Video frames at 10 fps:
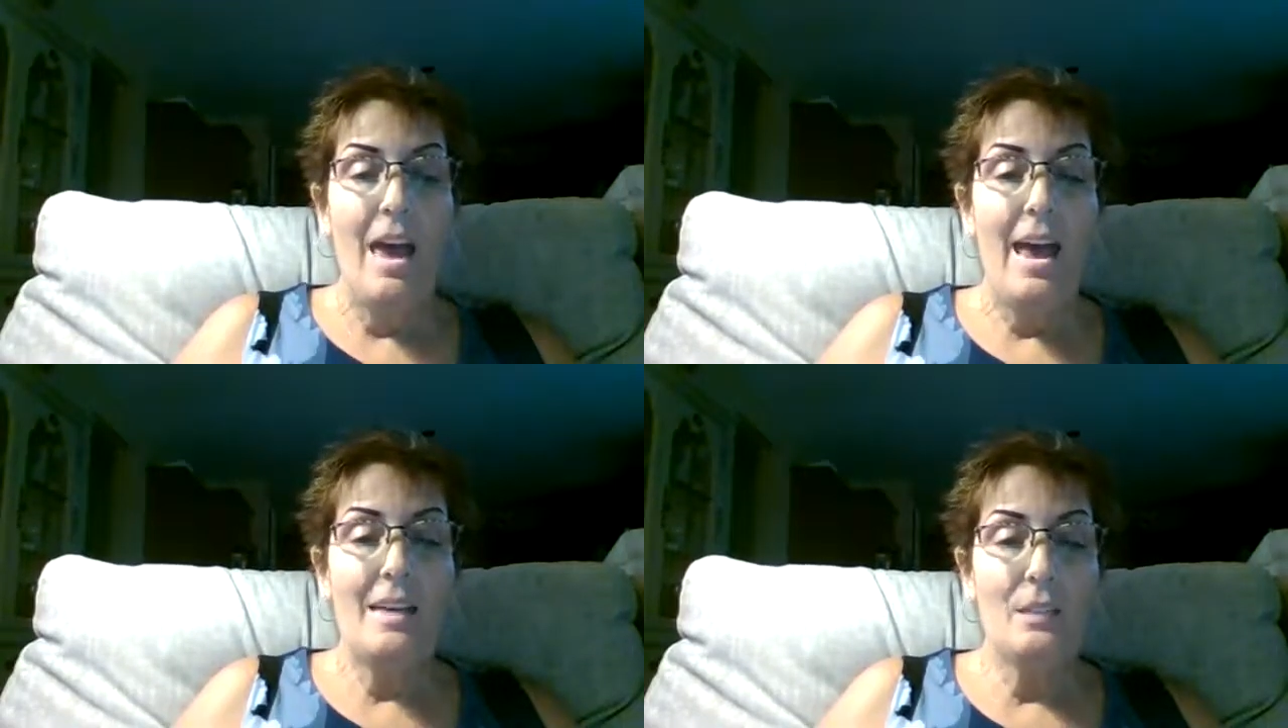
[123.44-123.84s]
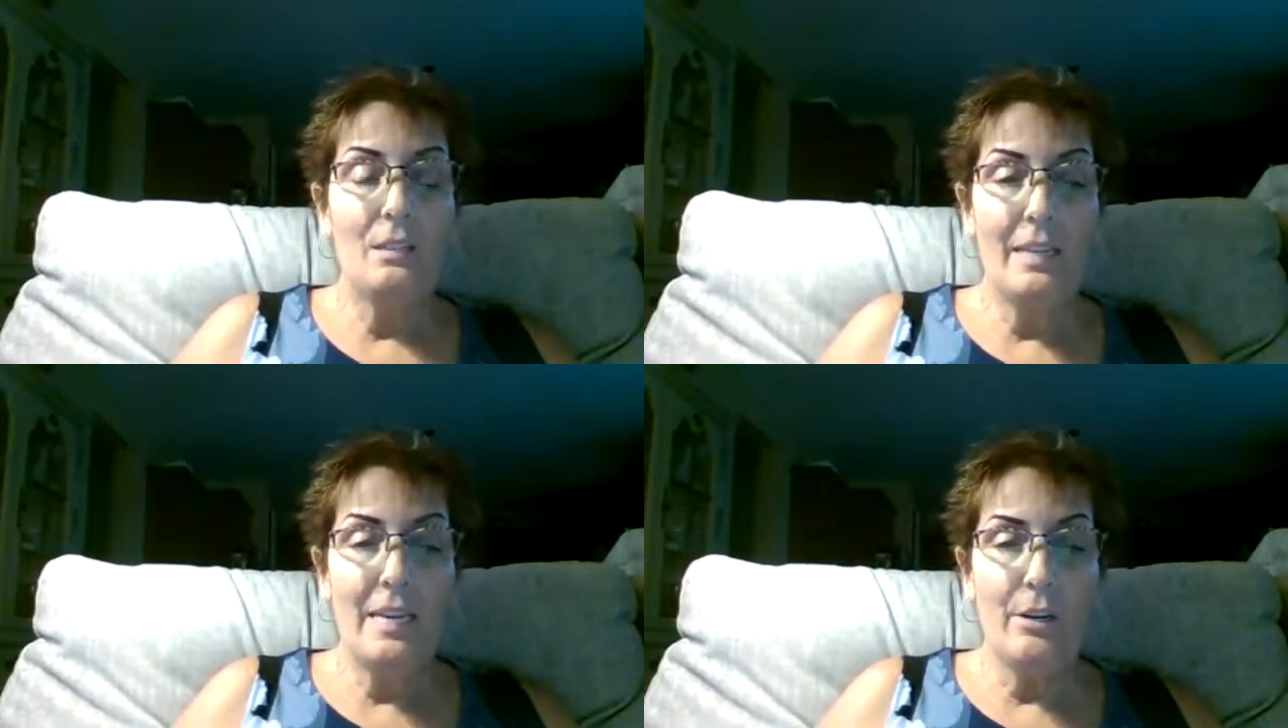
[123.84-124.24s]
As a
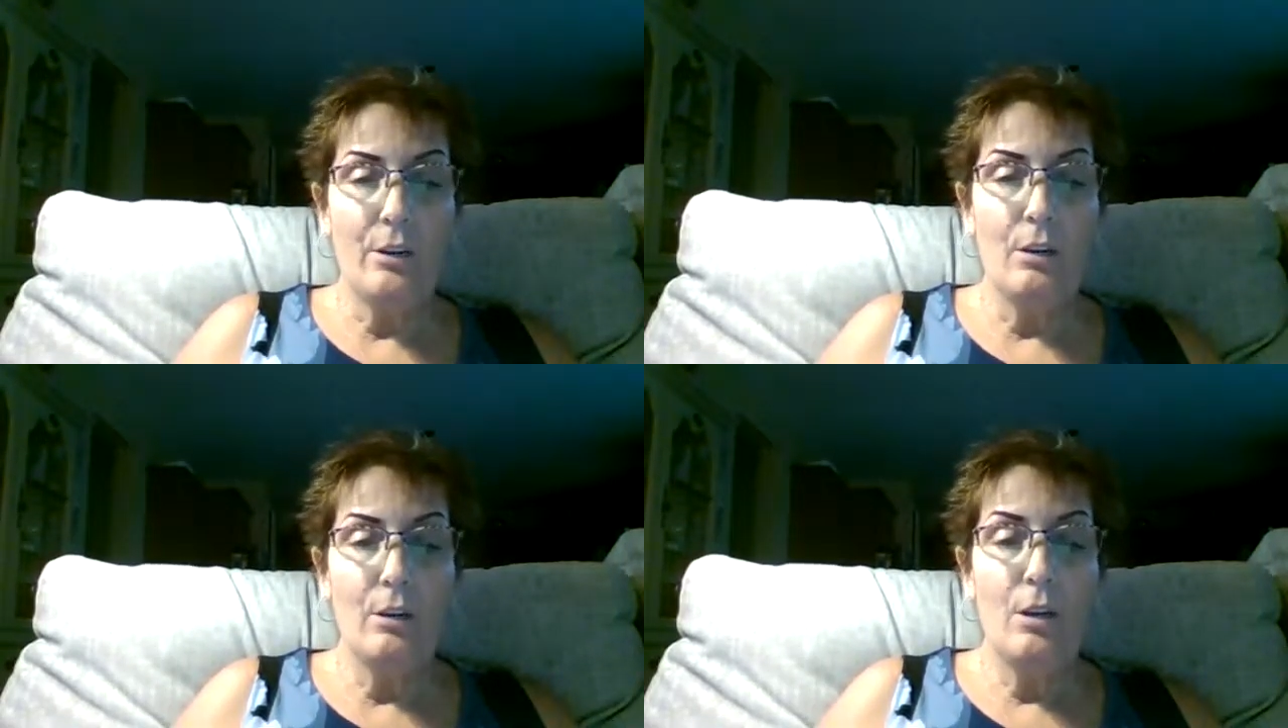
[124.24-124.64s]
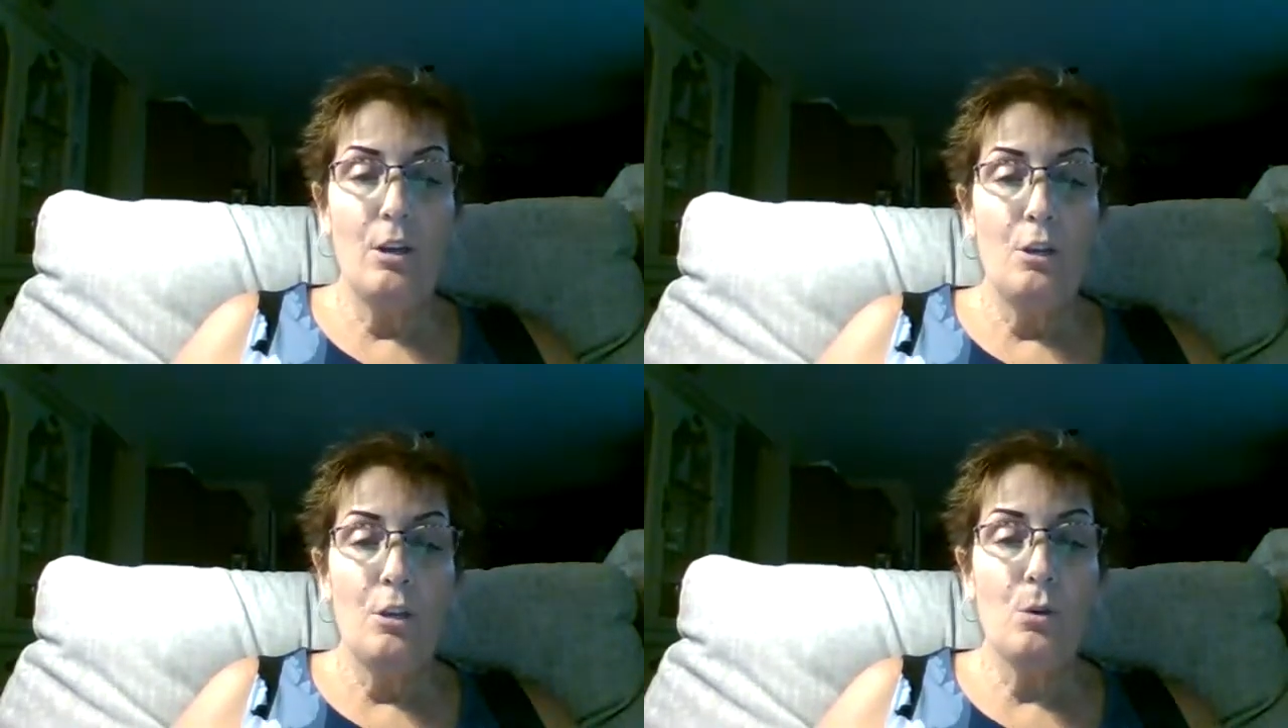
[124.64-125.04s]
leader,
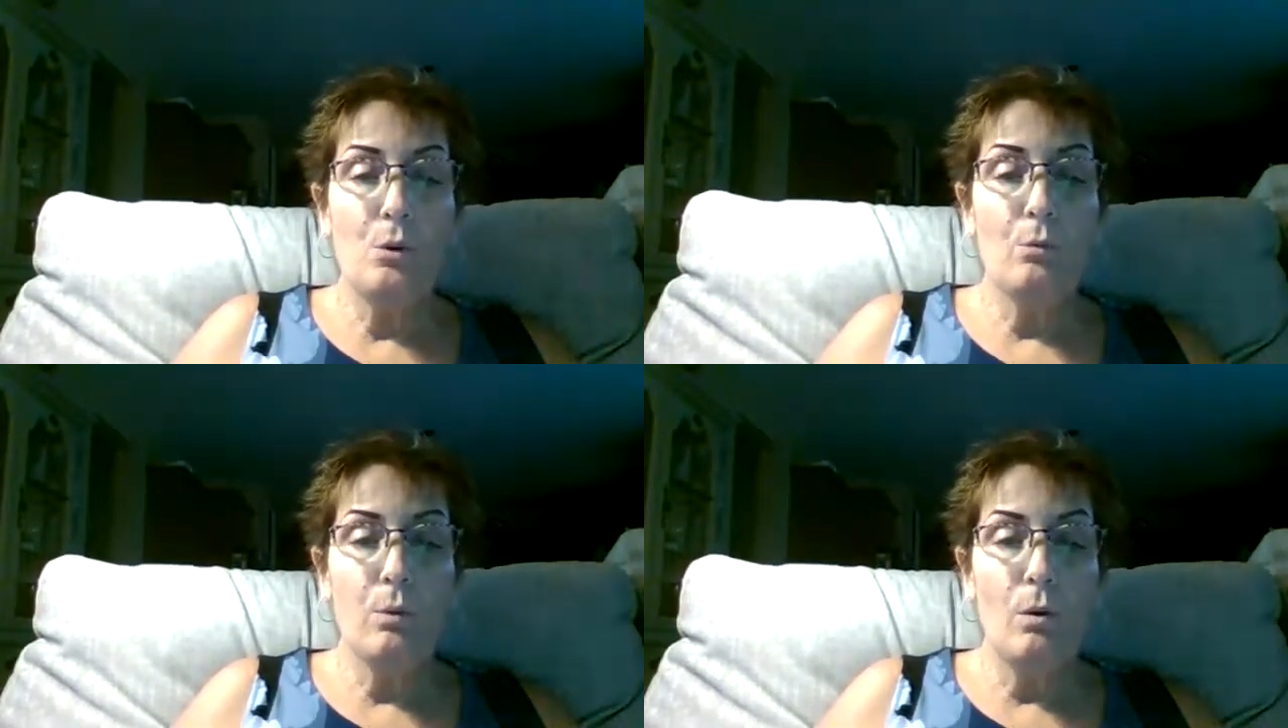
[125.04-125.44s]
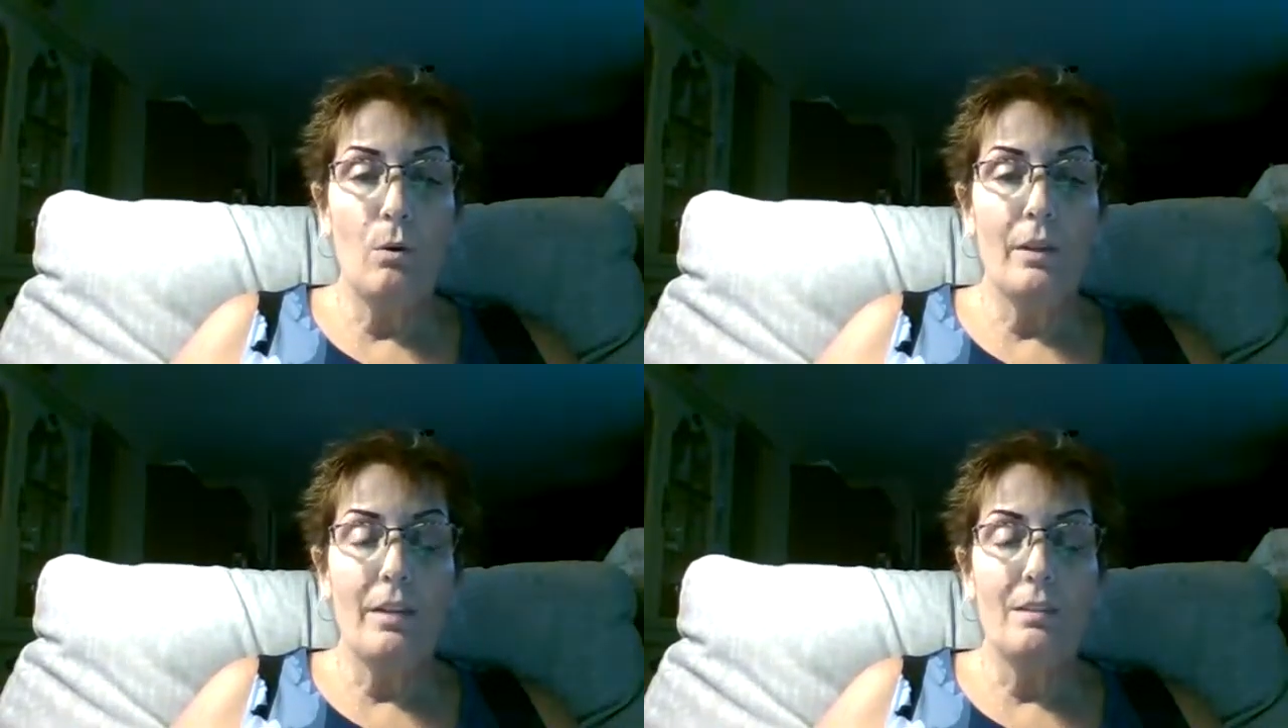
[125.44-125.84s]
your
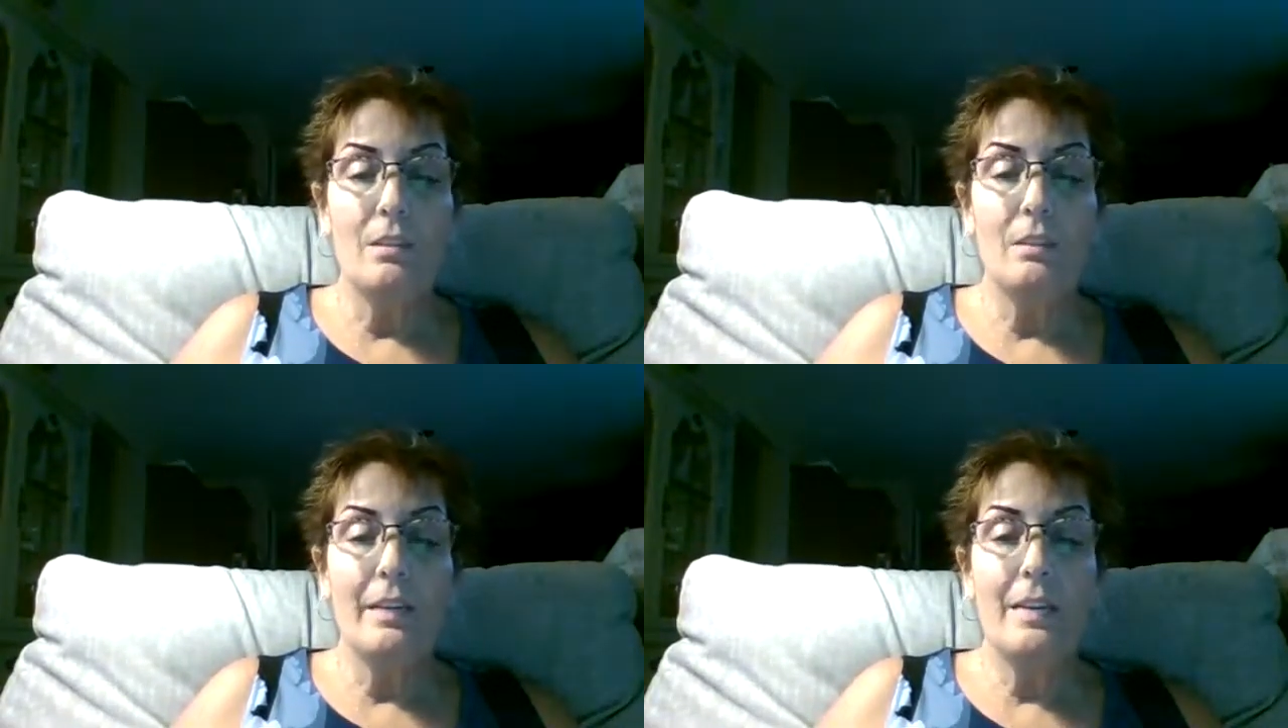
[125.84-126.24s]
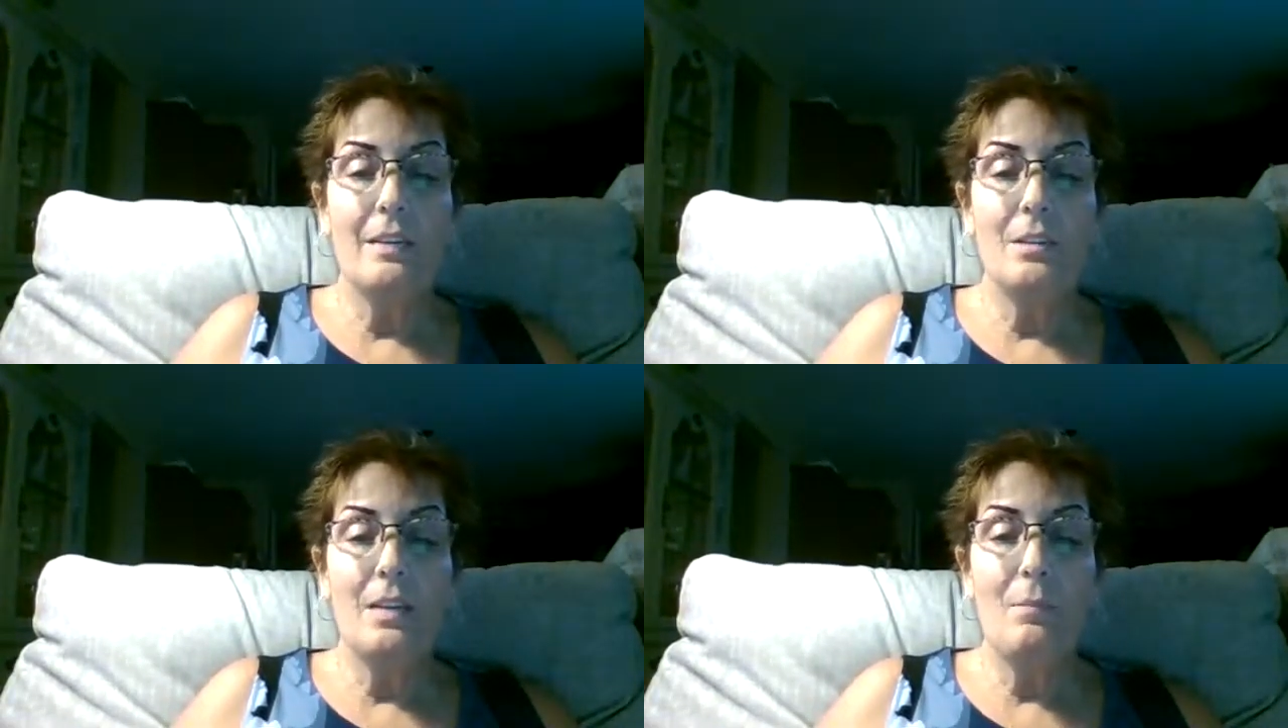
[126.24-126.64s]
role is to lead a
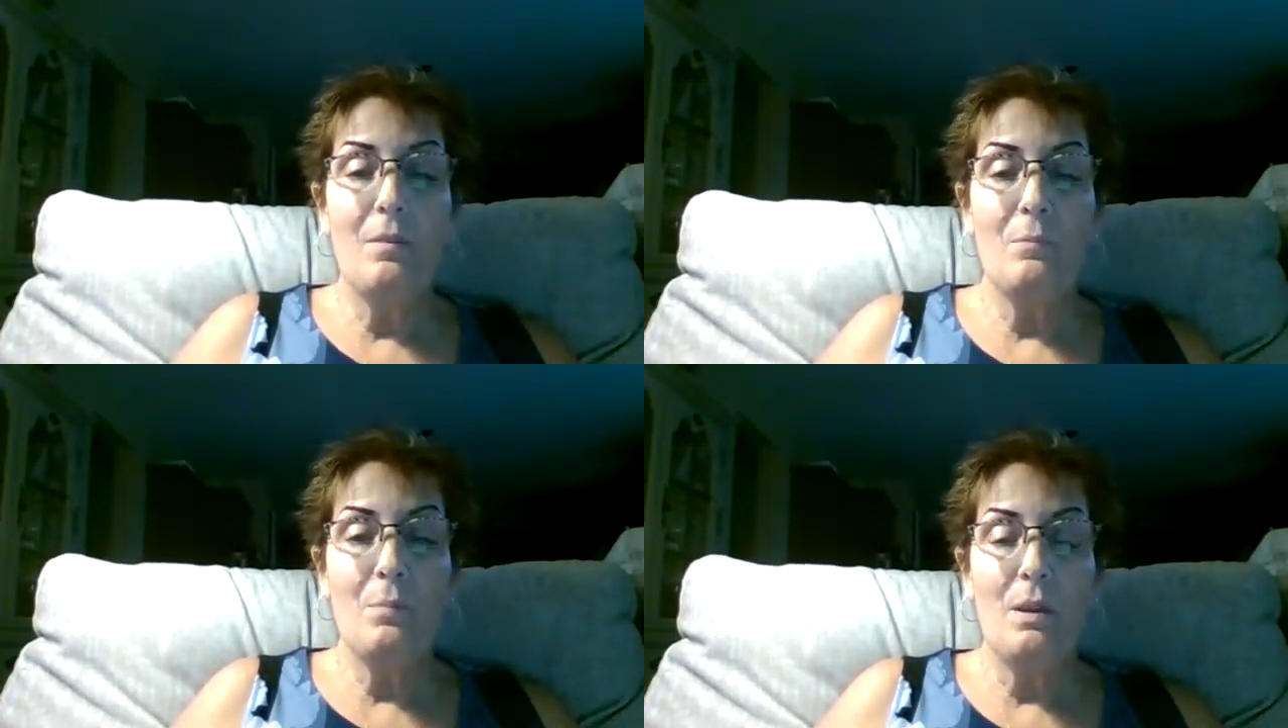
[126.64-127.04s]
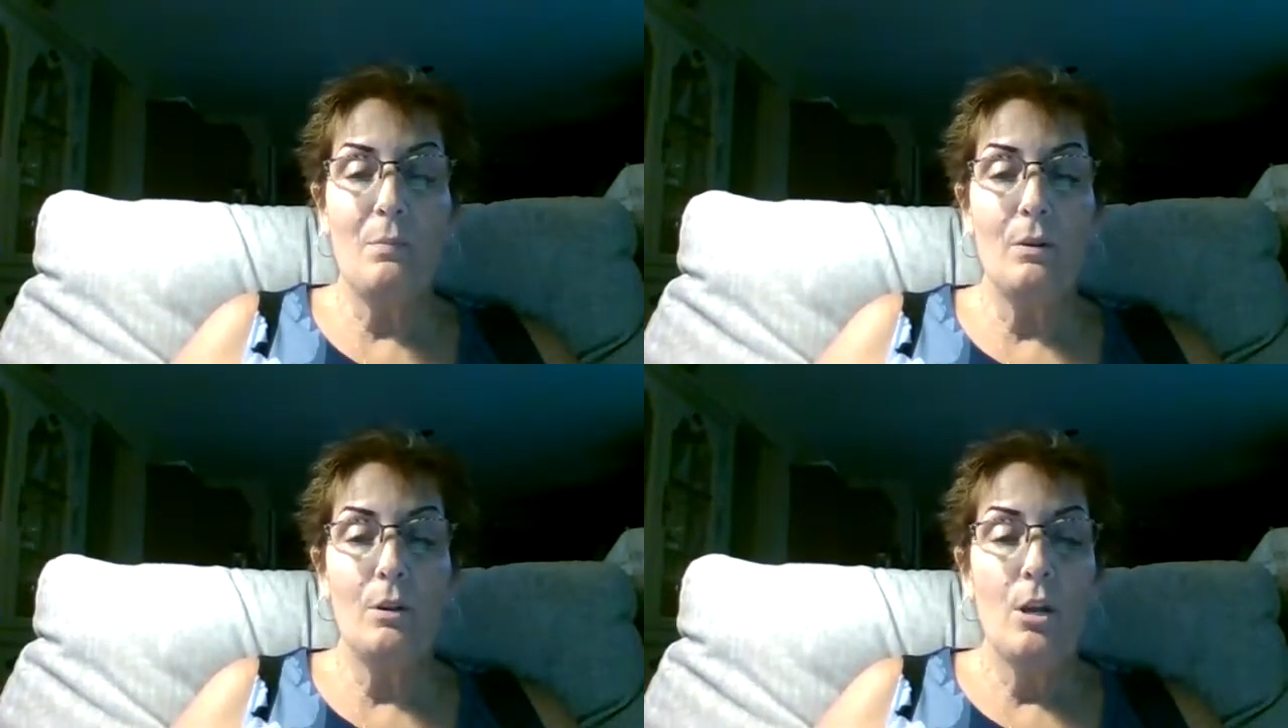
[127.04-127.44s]
team of
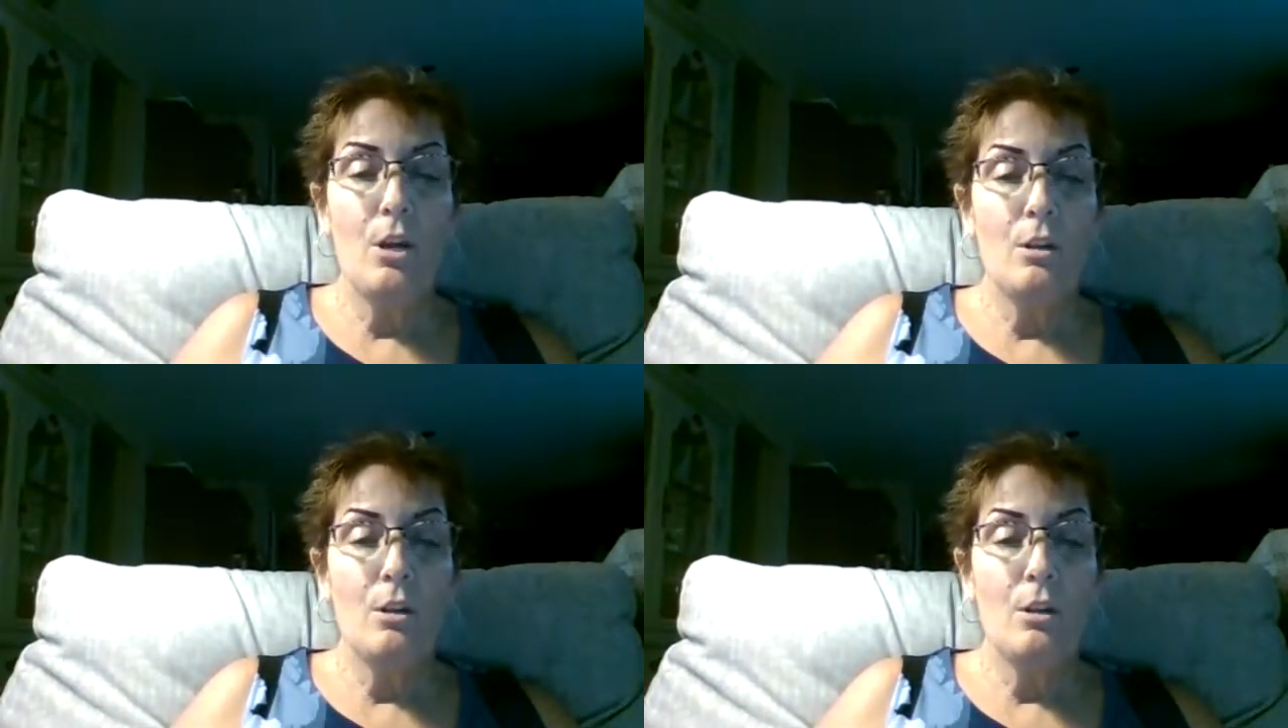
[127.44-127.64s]
people